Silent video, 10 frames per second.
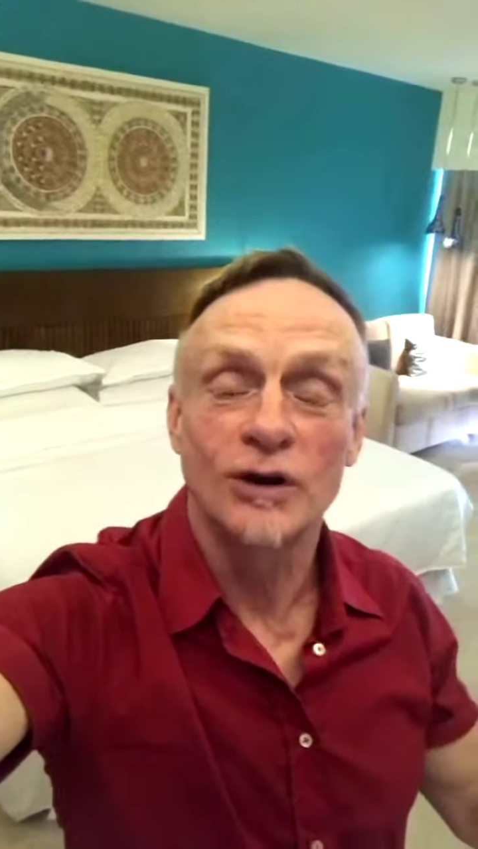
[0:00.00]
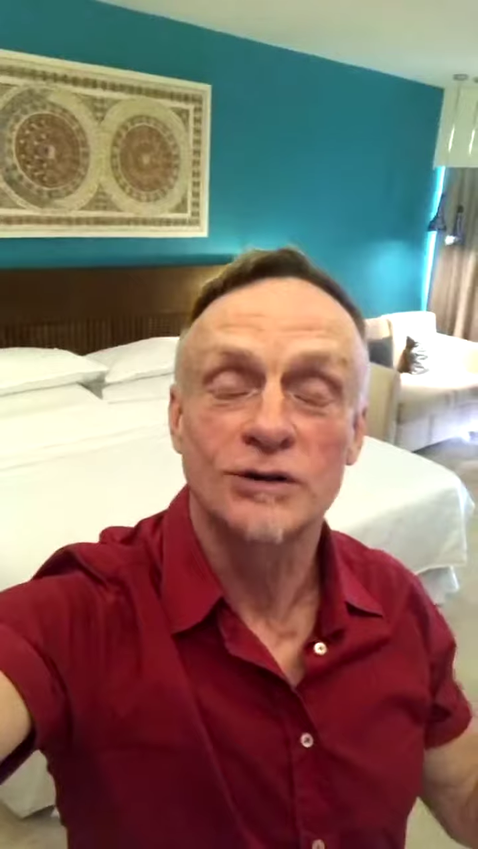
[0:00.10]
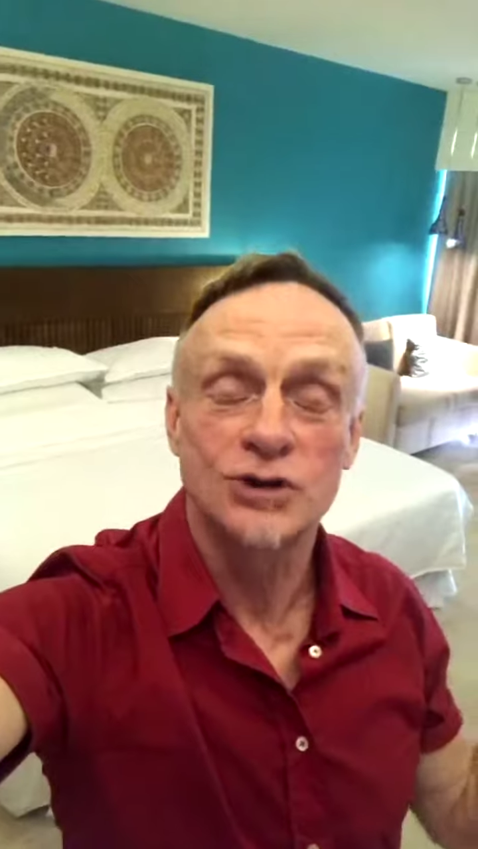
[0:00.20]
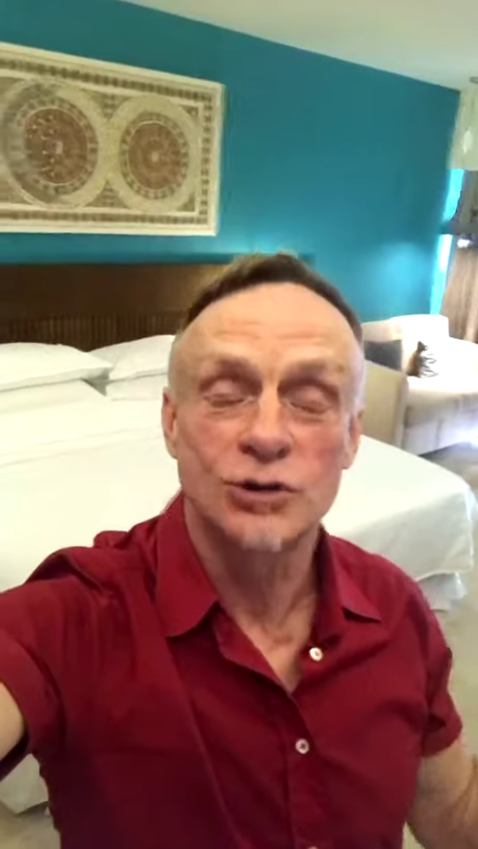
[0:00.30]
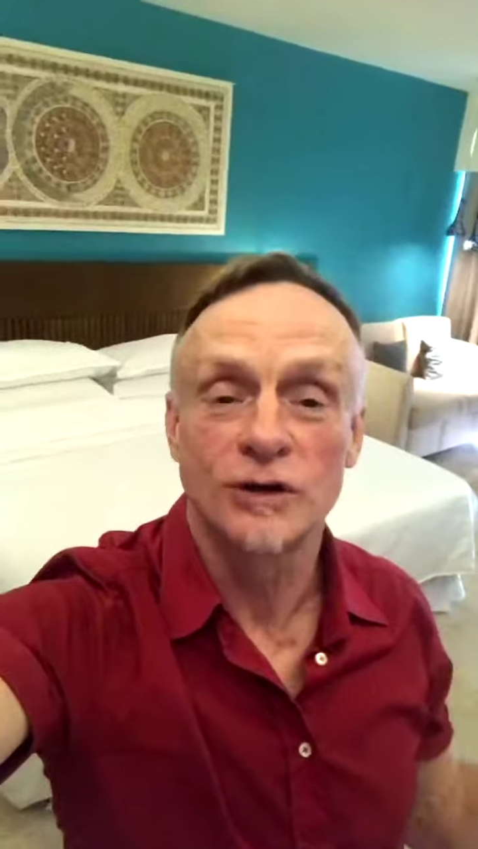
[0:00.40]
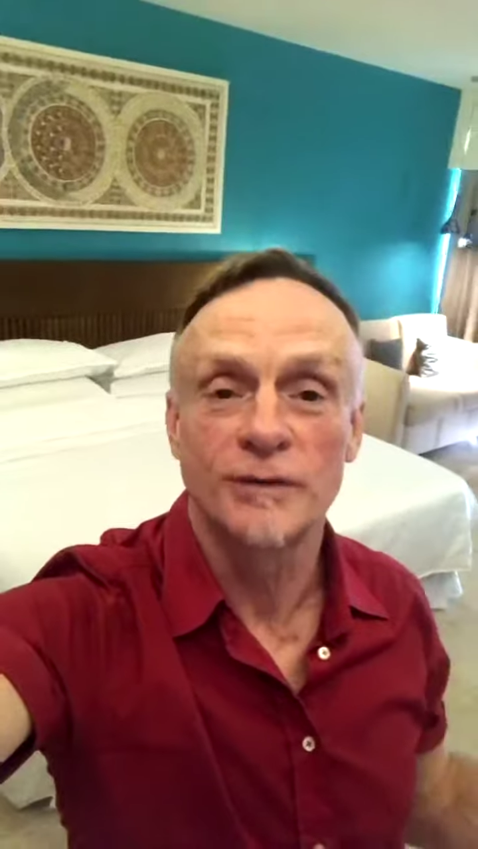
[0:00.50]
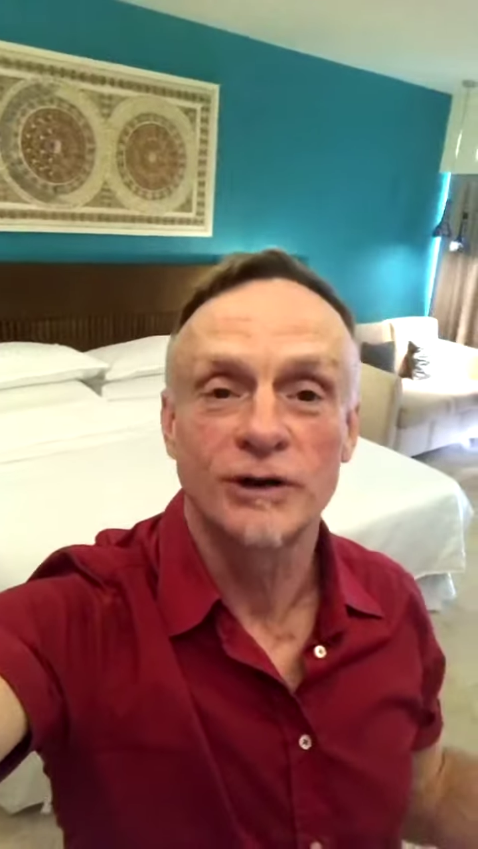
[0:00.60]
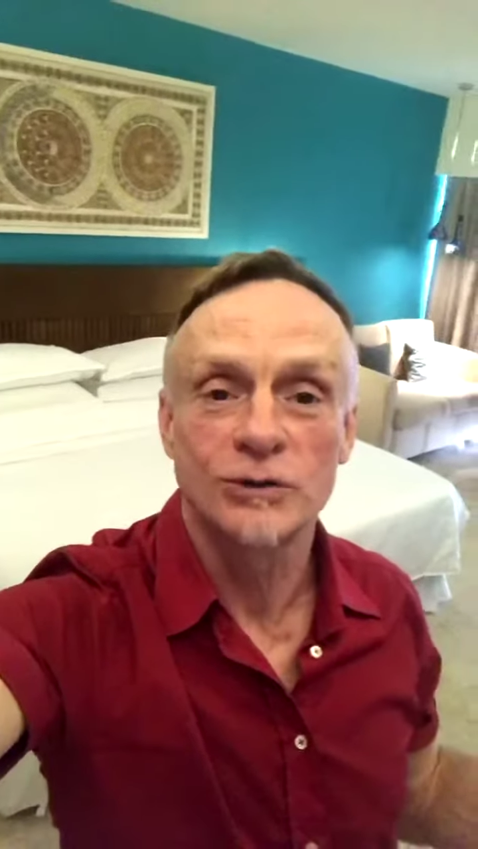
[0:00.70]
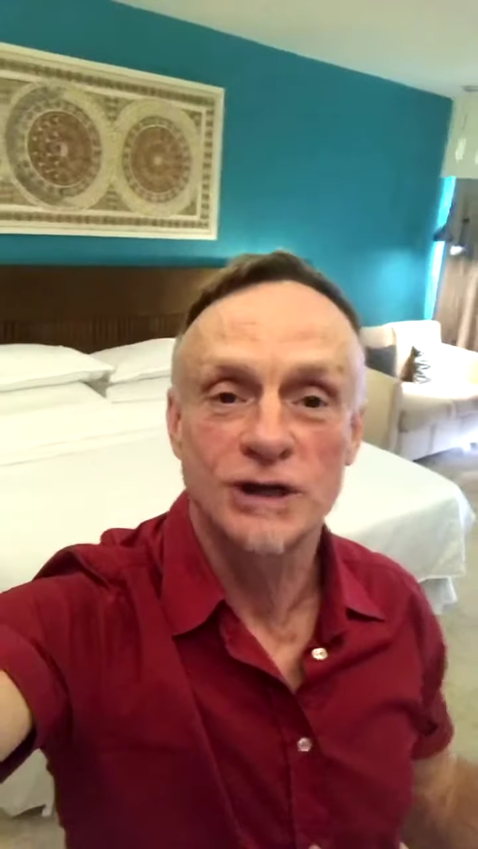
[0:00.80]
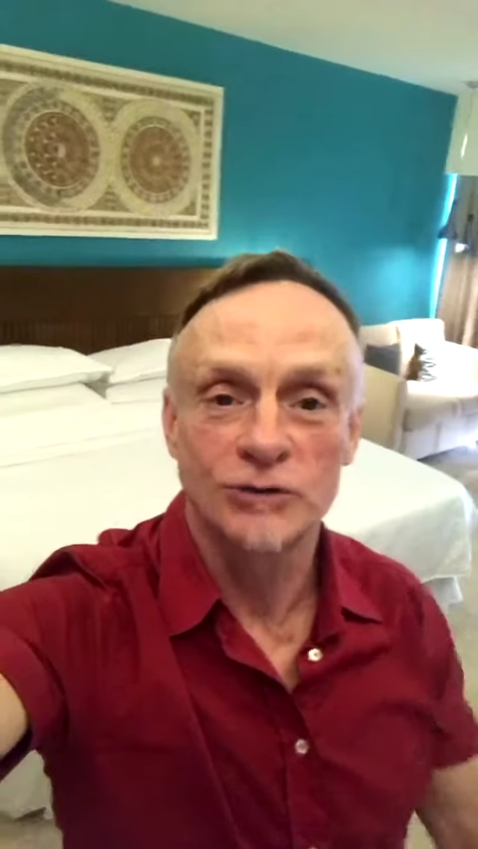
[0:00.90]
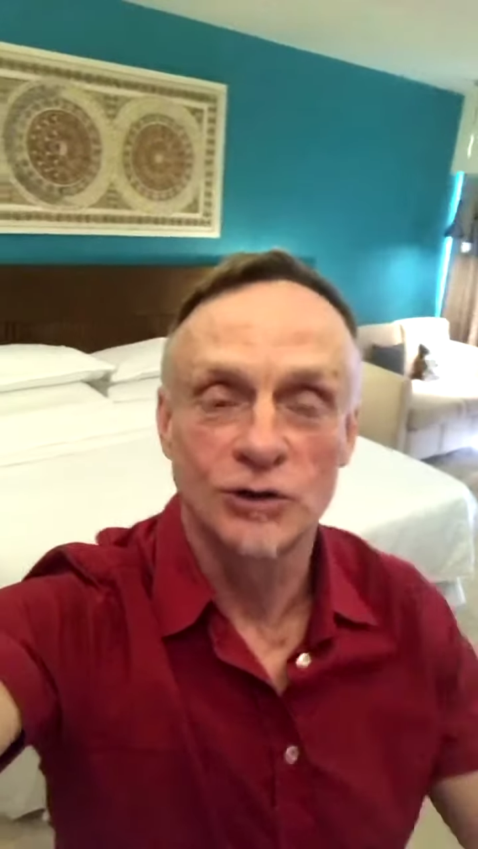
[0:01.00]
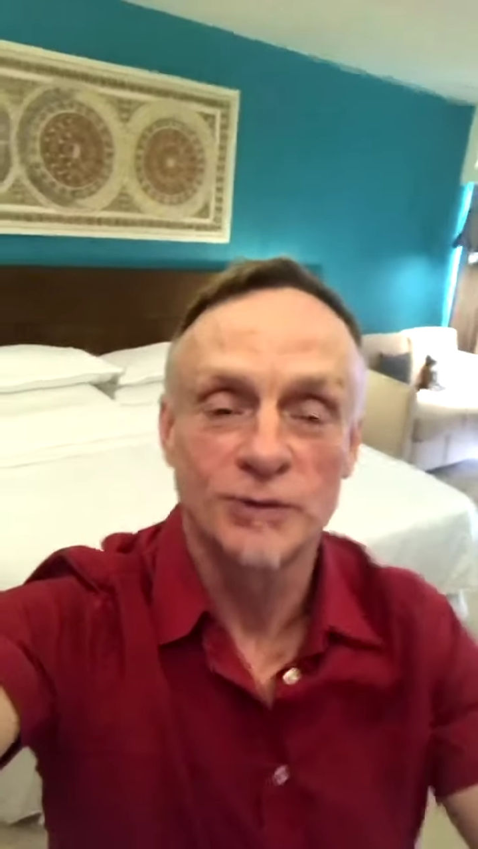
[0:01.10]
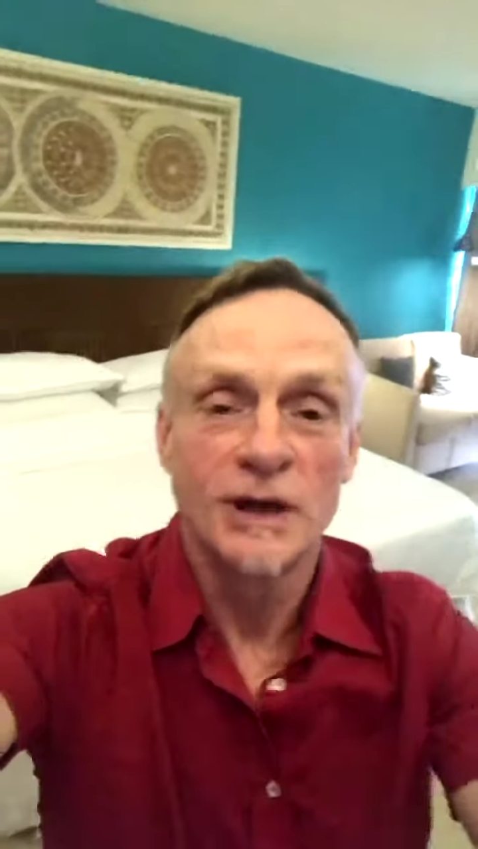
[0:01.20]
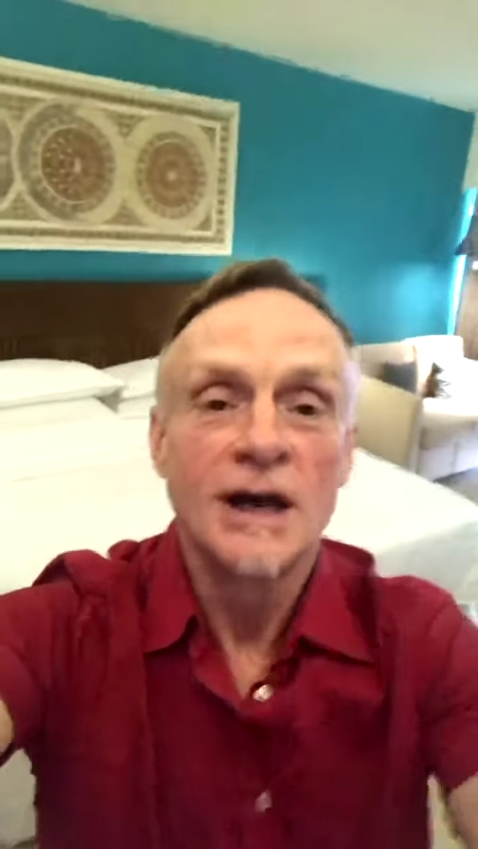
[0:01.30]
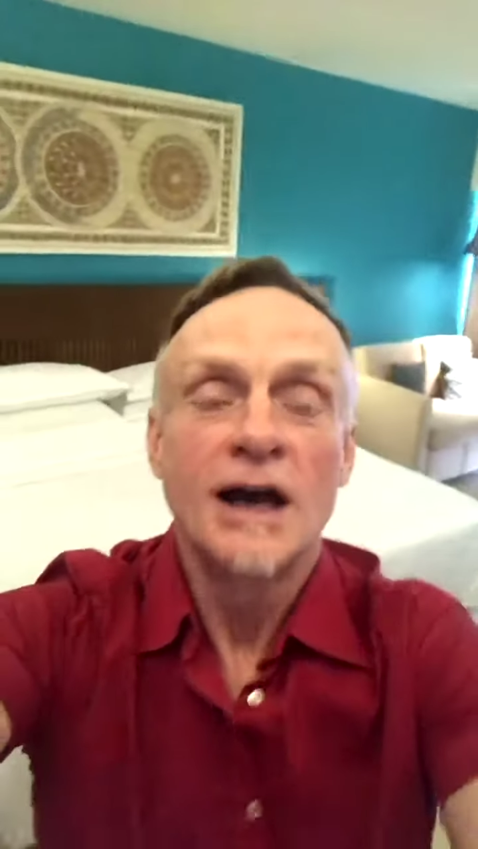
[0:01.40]
a tour of my hotel
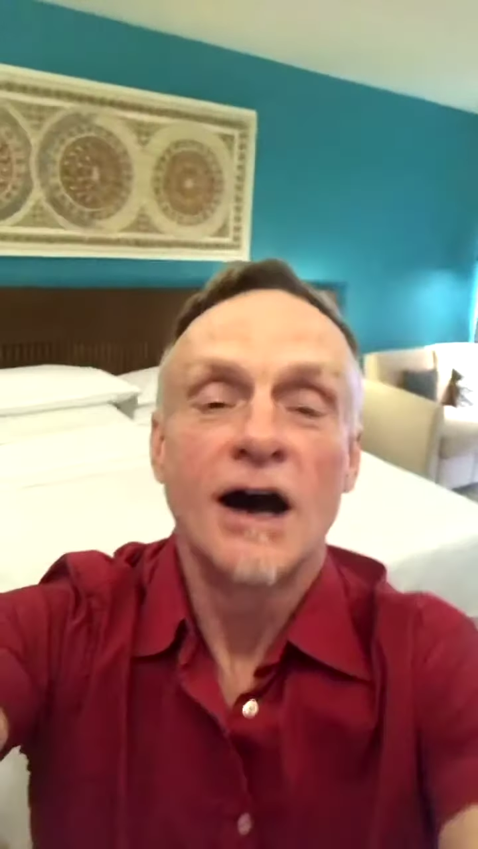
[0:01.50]
room